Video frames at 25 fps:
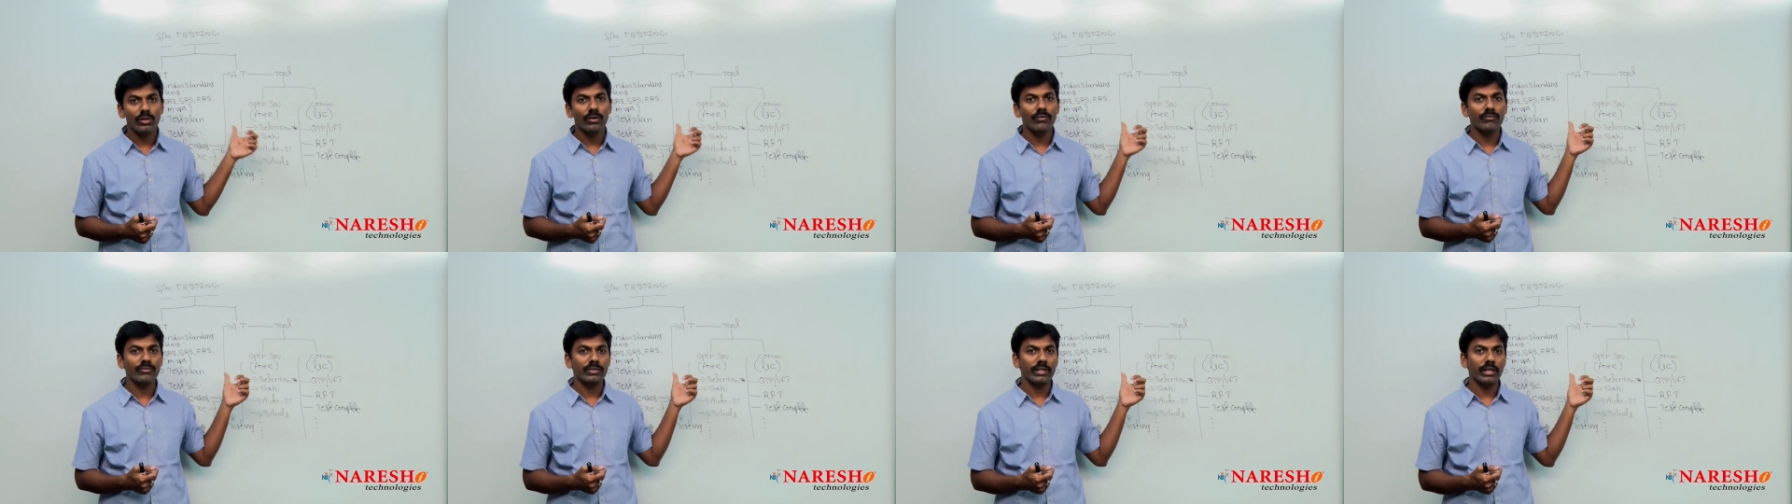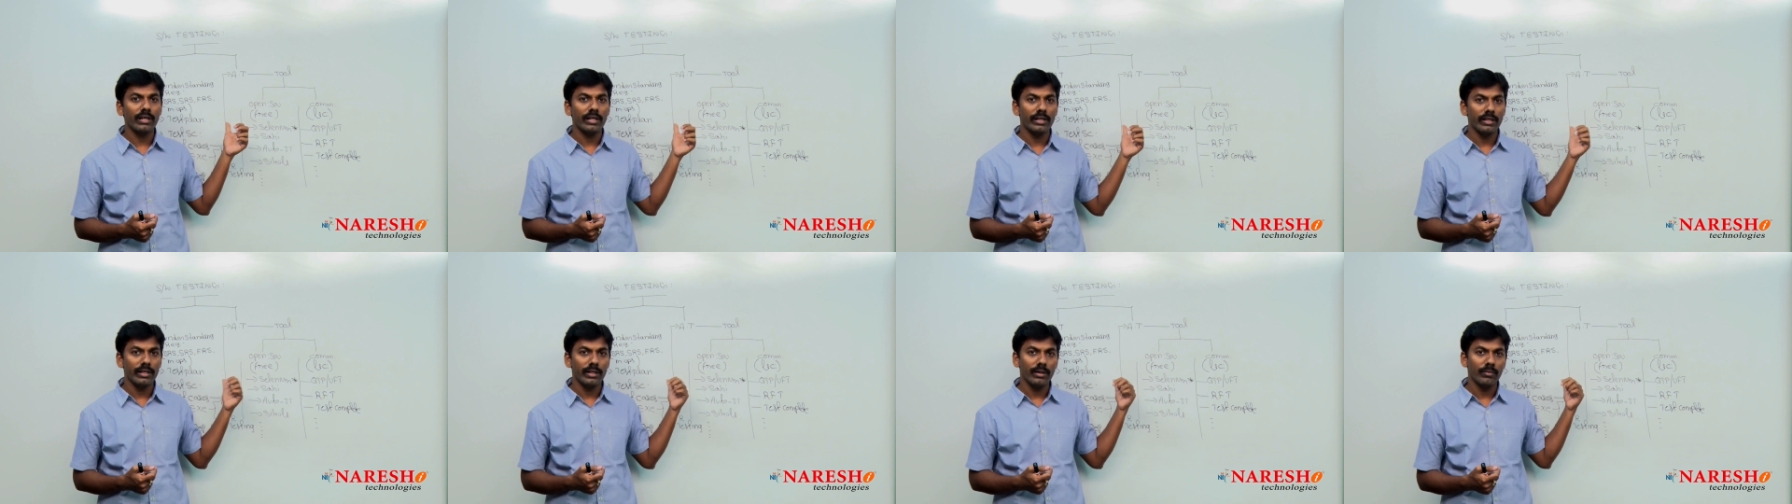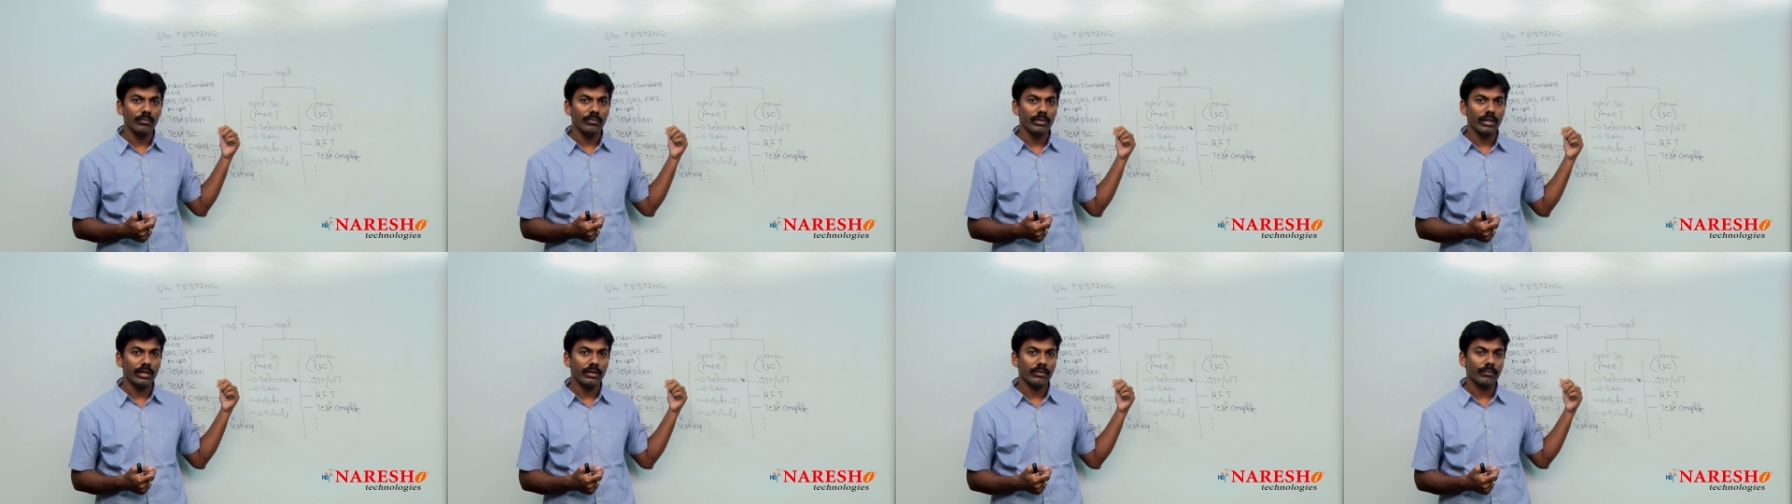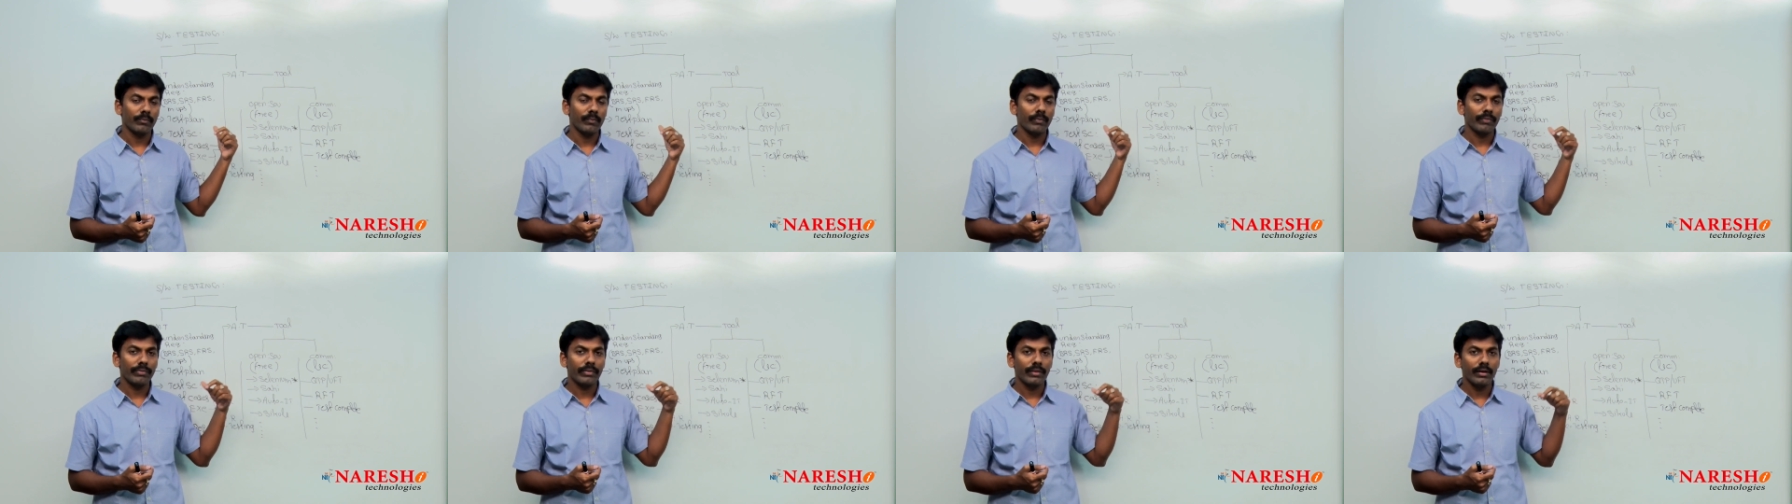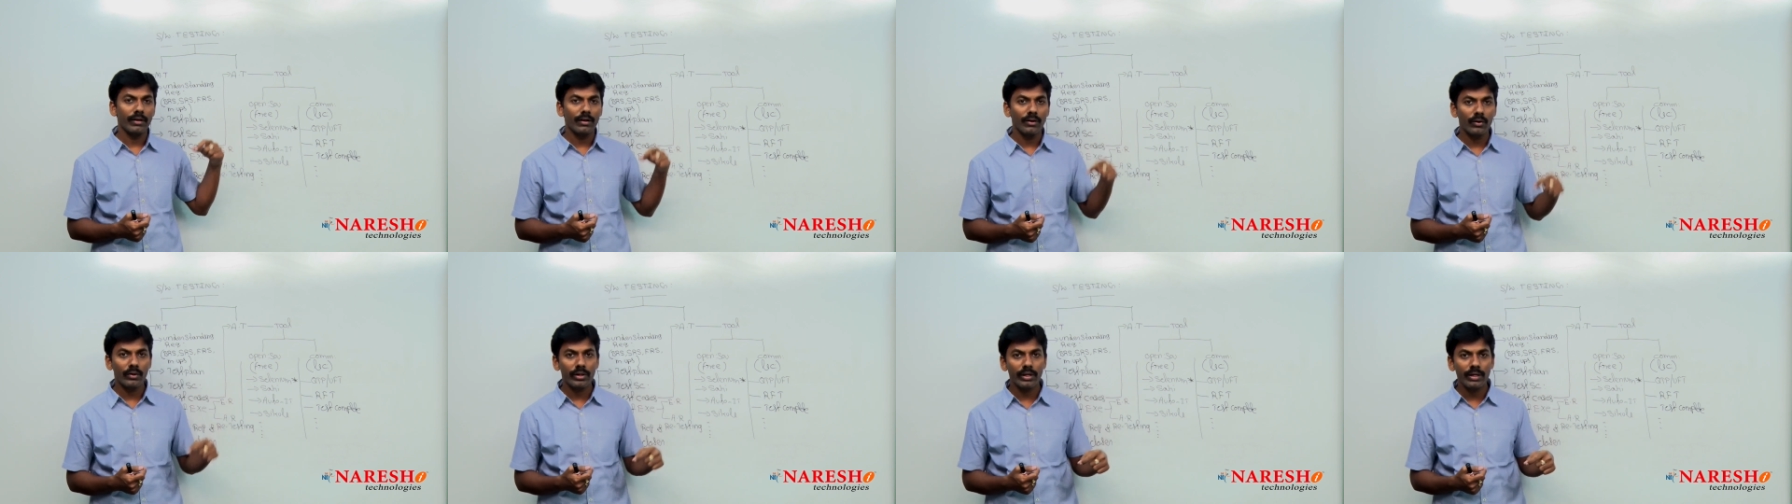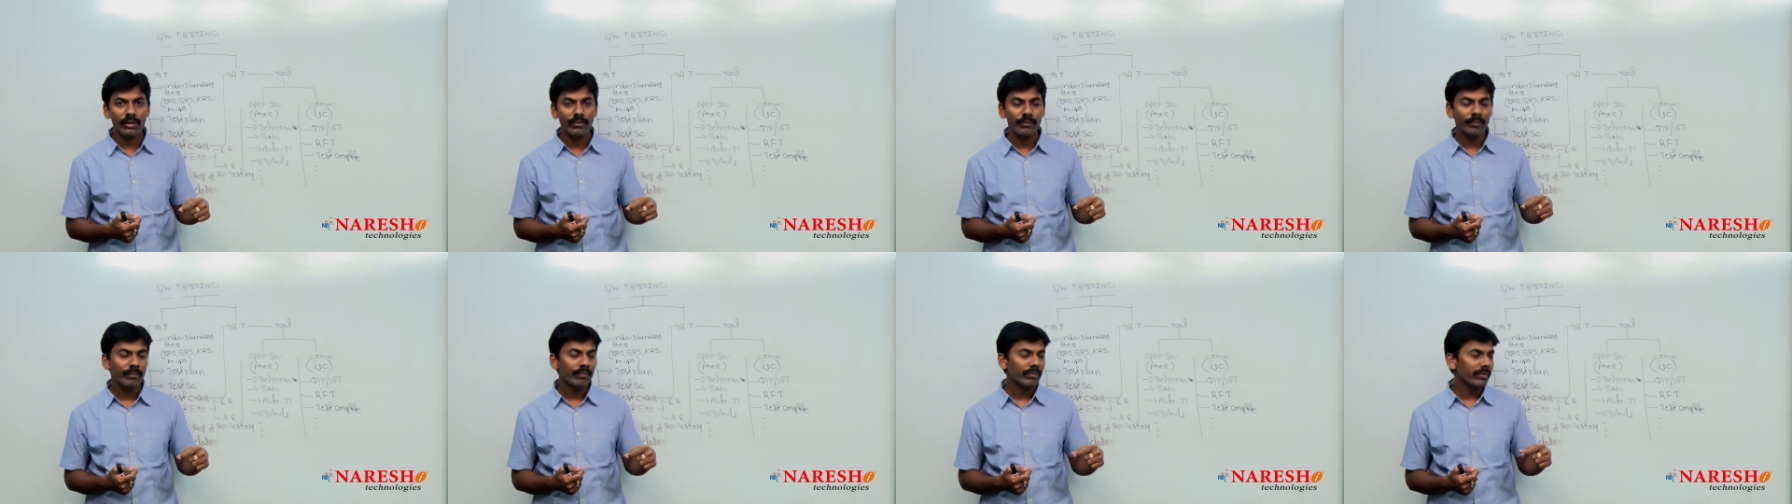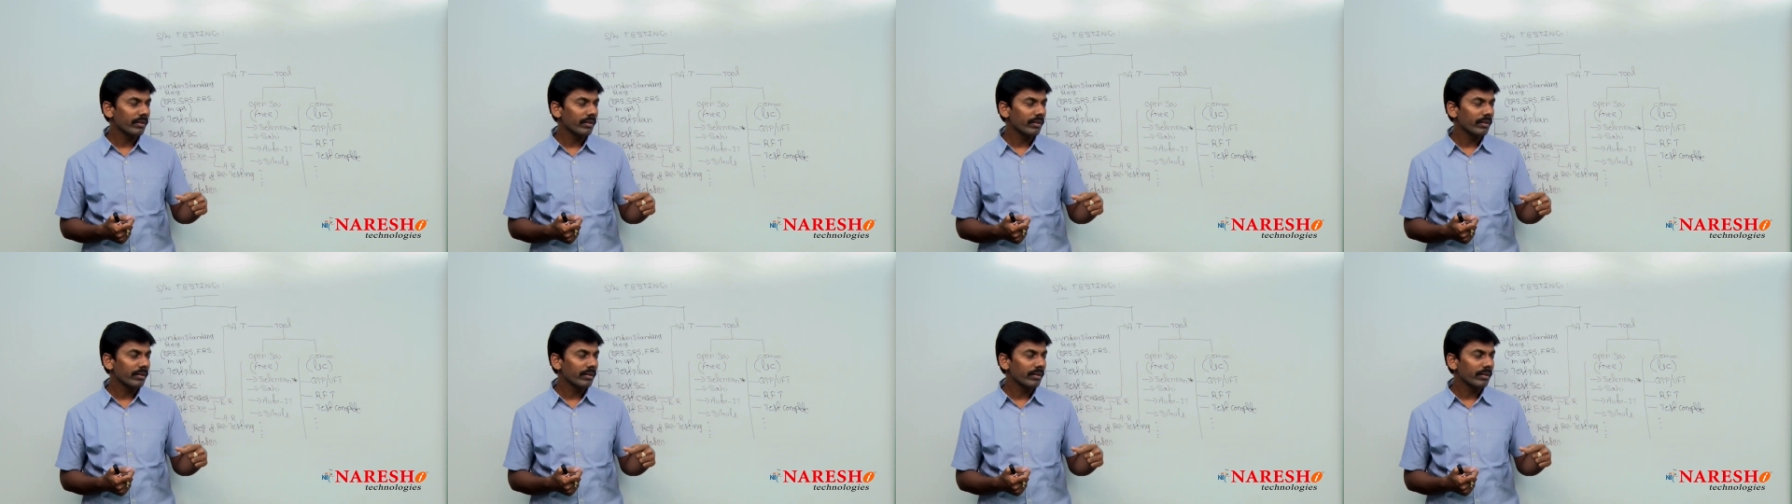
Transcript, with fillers: of selenium here, okay.